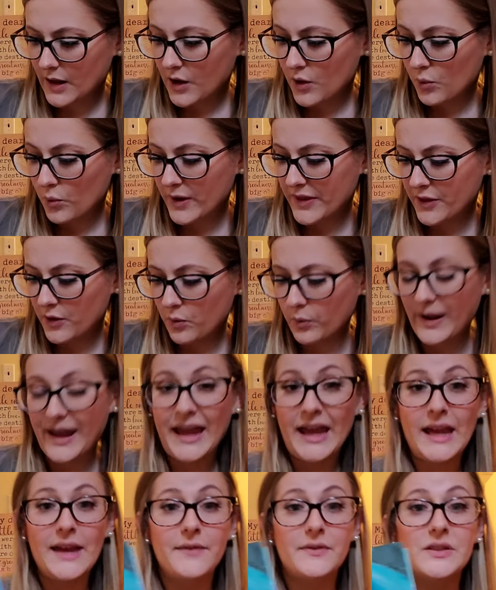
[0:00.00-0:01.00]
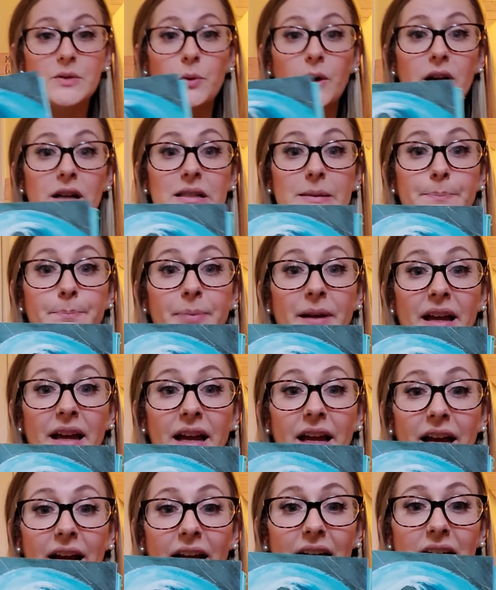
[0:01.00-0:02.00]
When the waves were as
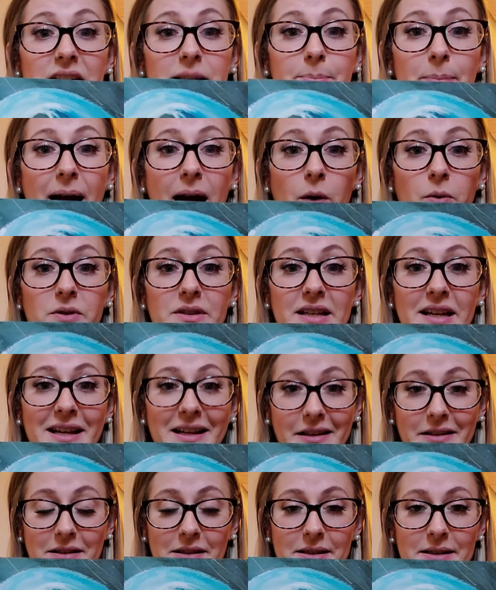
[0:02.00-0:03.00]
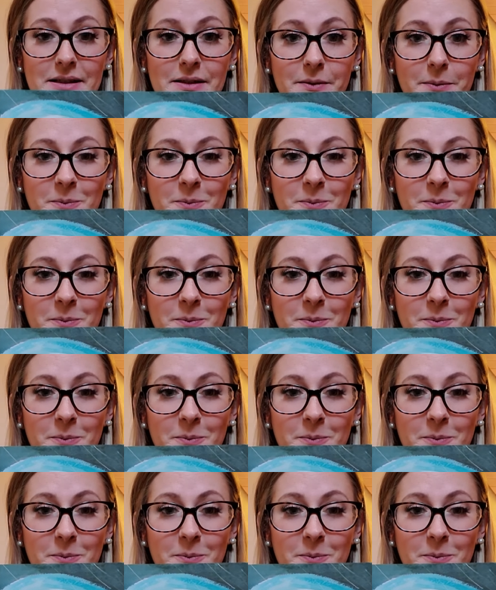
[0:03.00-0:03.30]
big as mountains.